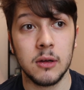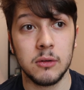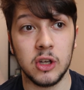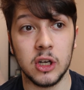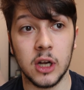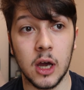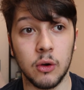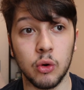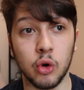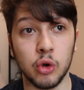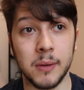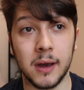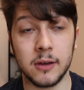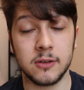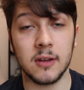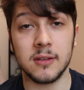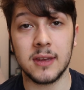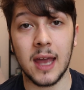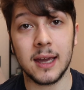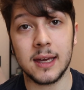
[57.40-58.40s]
you know, almost
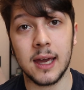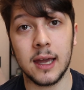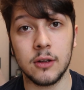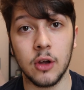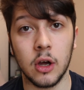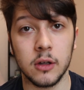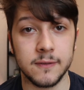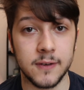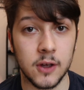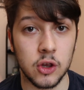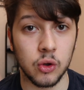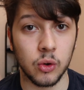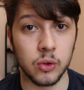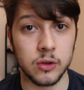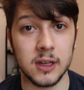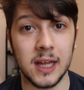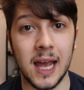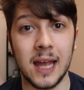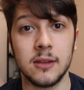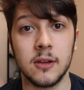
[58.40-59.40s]
a decade on, for
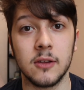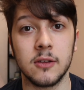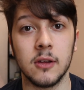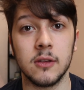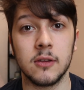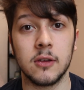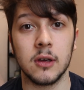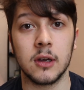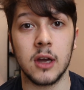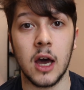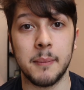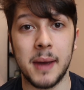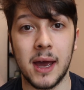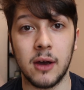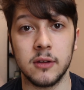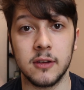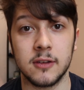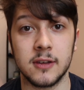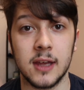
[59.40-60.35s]
Jordan Henderson to come out and